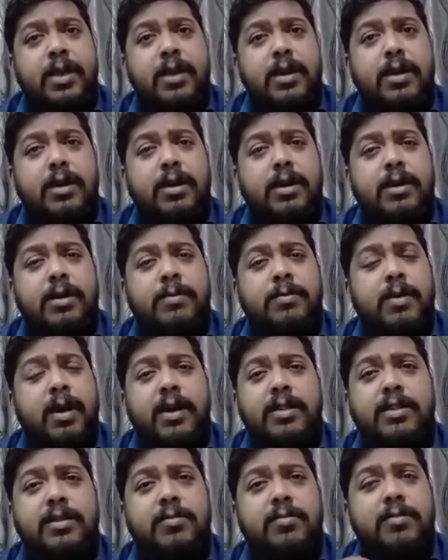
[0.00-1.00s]

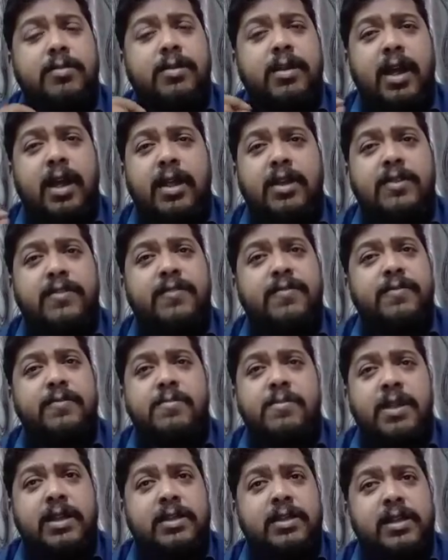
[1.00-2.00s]
other kind of
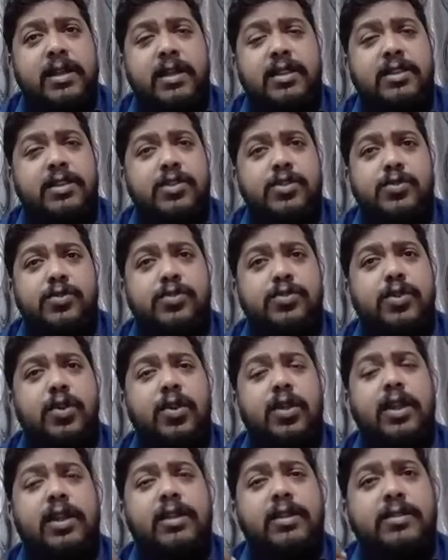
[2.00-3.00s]
mental health issues,
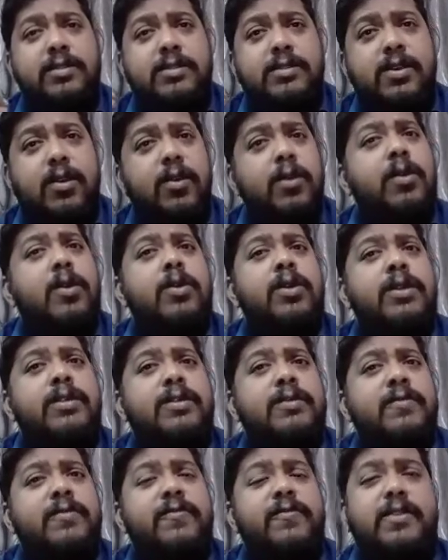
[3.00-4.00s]
or
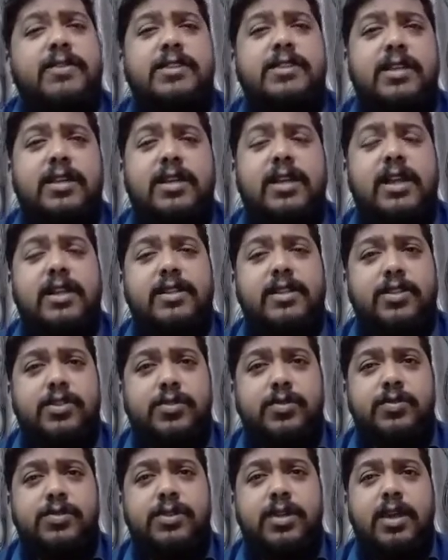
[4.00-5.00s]
other physical health
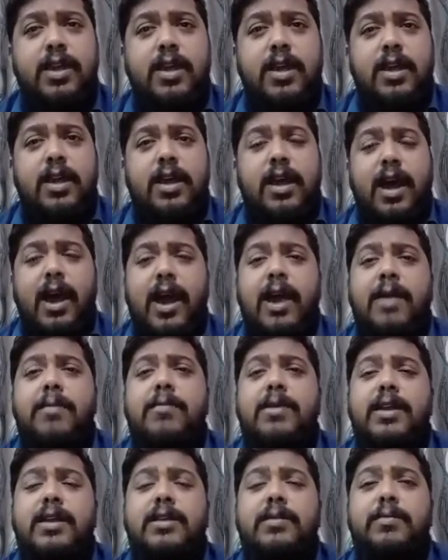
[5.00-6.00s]
issues? I
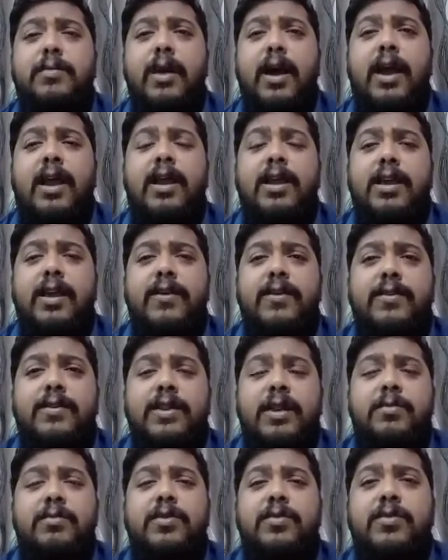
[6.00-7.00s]

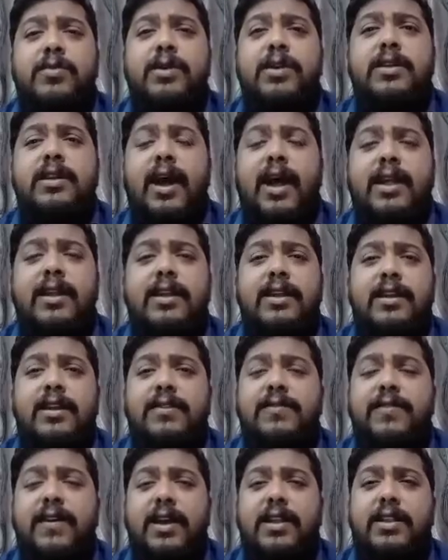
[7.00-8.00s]
number one,
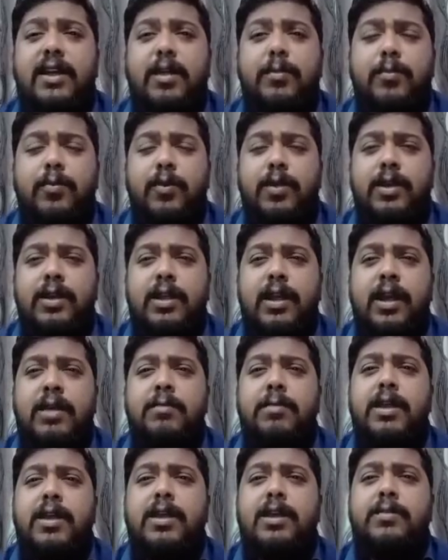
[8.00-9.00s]
identify that point. I
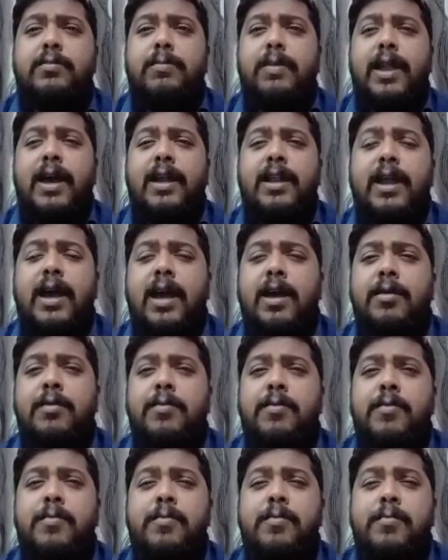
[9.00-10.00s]
make a plan. I
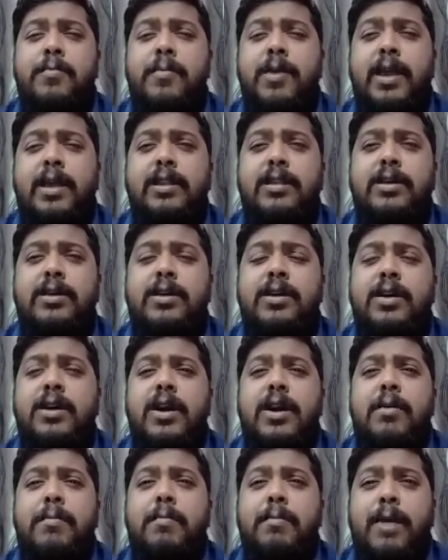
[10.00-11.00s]
make the
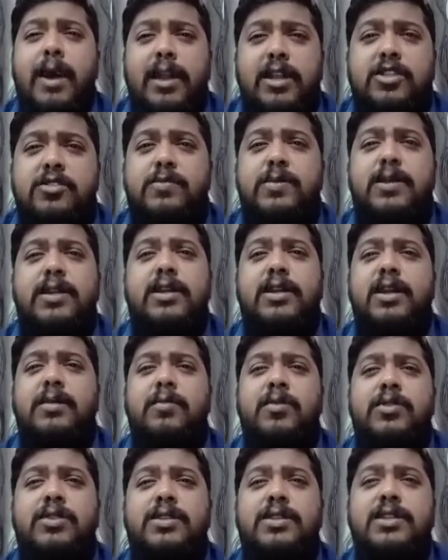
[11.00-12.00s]
management
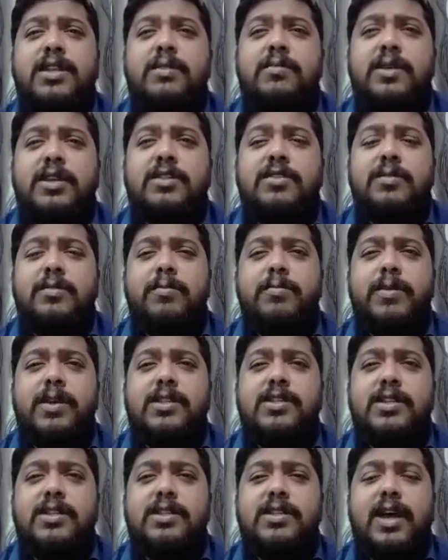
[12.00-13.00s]
come on the same
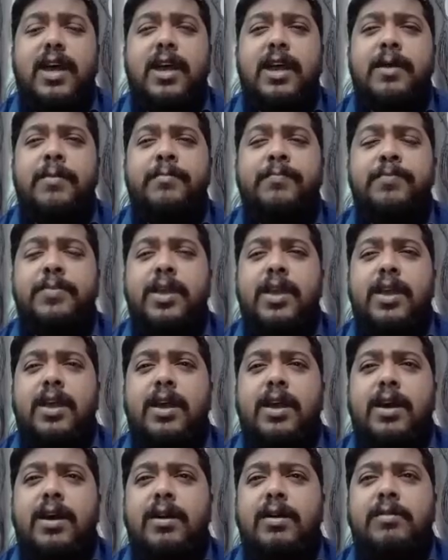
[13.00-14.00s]
page as I am.
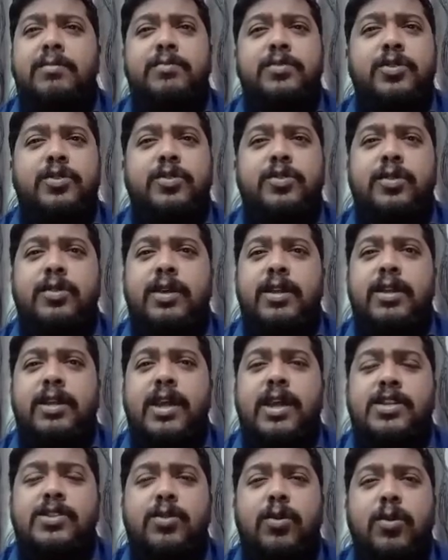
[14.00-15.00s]

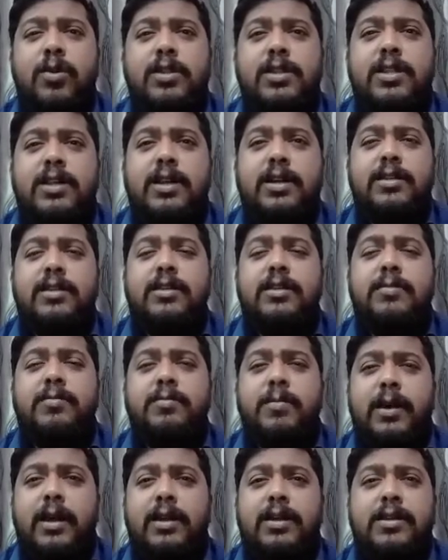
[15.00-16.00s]
Engage all the other
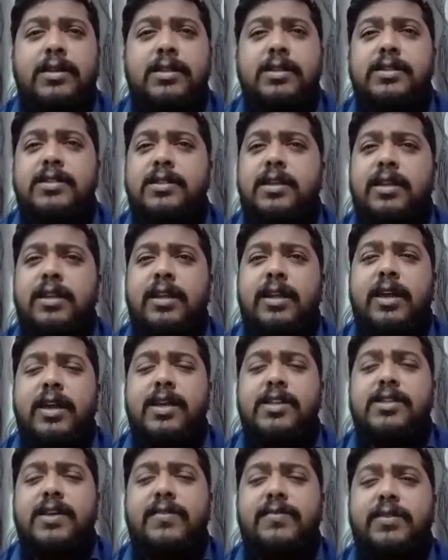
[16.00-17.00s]
partners,
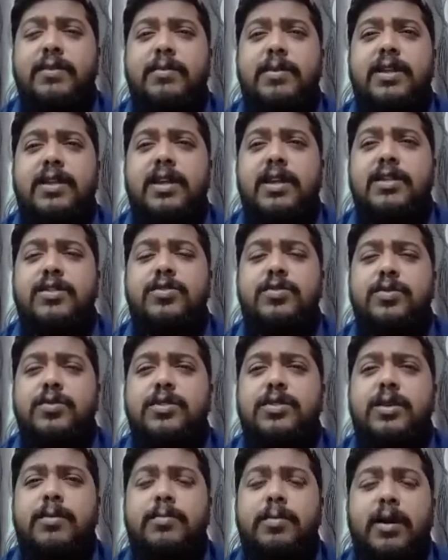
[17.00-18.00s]
engage everybody else
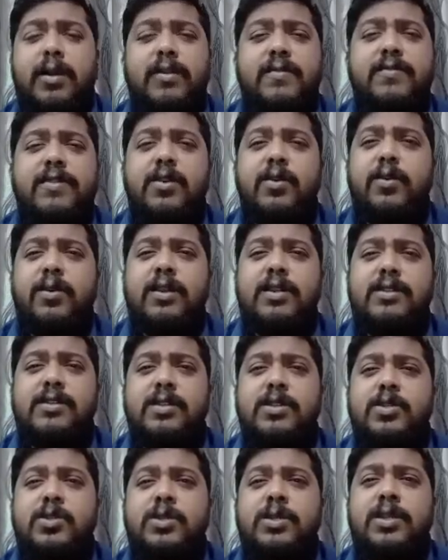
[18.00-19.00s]
who's a part of the
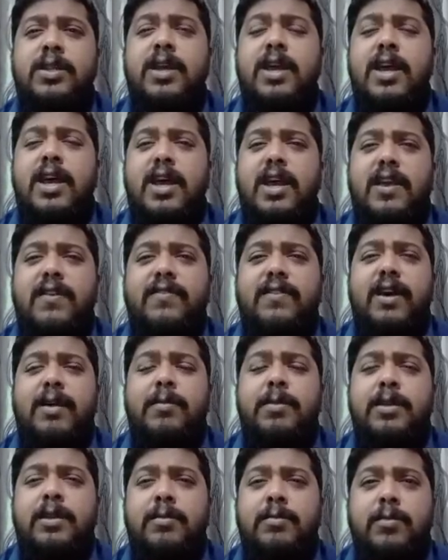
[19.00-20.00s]
organization. If
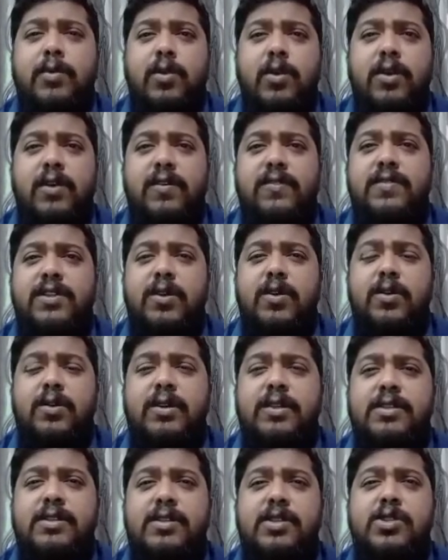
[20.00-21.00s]
I'm an employee of the
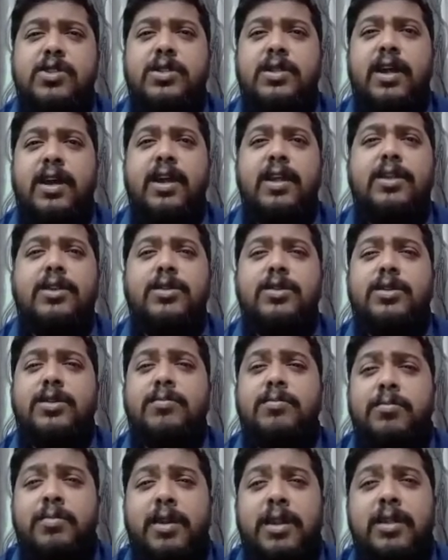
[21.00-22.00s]
organization, I
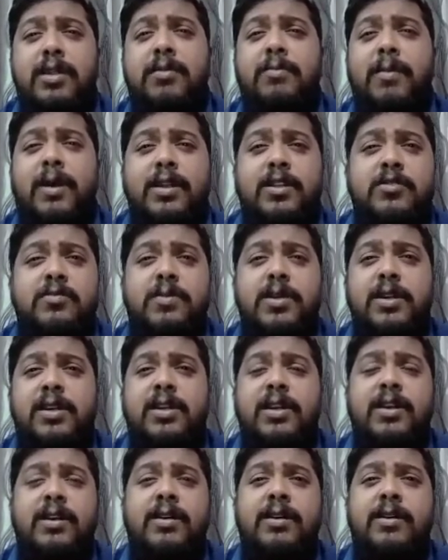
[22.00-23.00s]
bring the
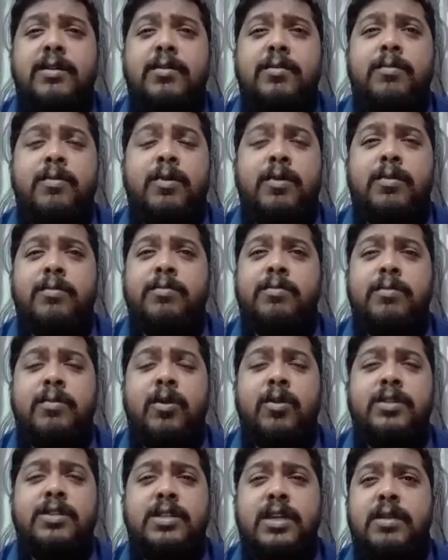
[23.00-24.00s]
management
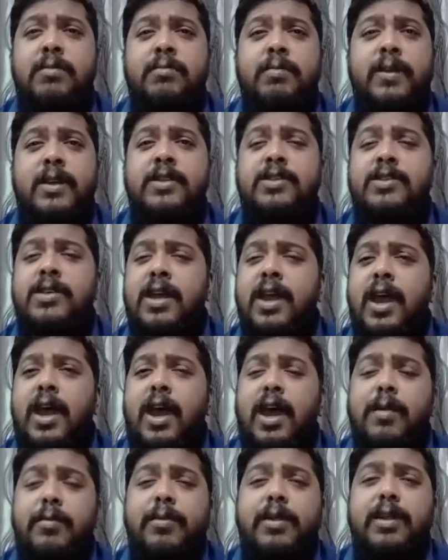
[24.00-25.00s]
on the same page.
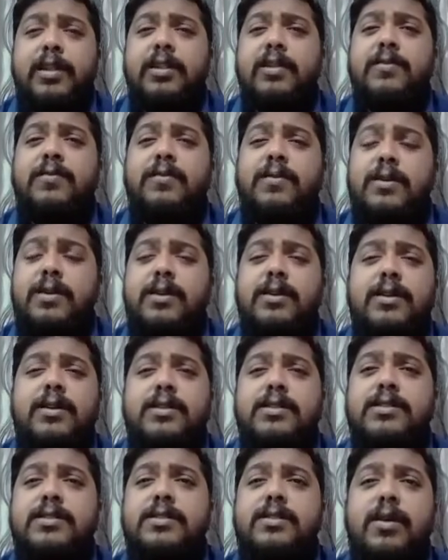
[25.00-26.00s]
I bring the
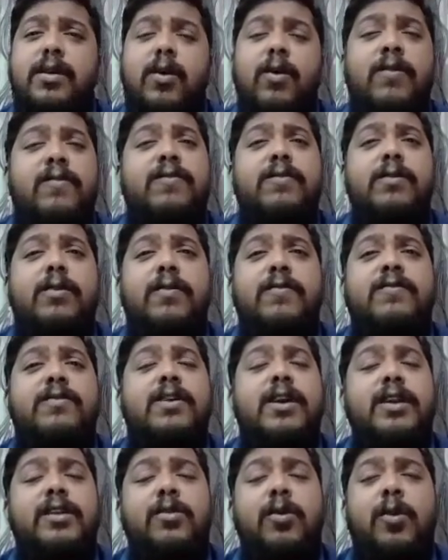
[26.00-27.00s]
workers of
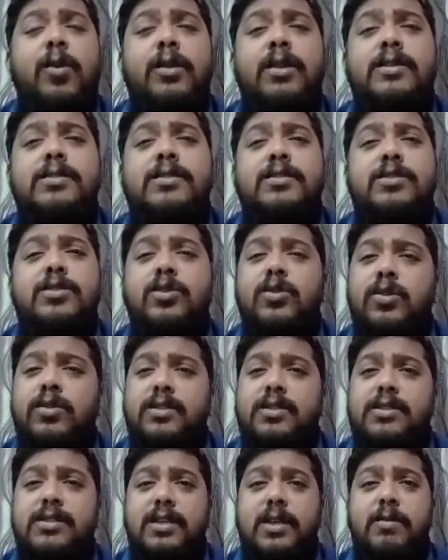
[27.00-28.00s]
that organization on
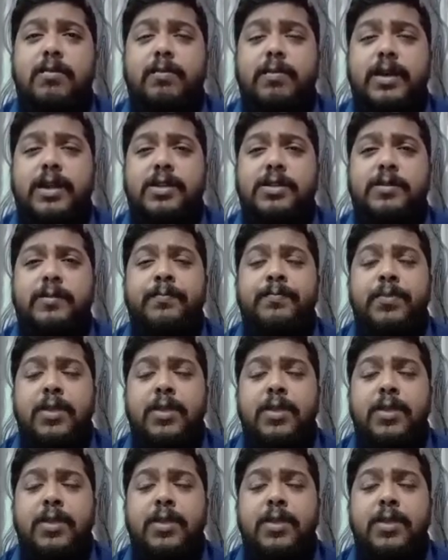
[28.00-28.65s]
the same page.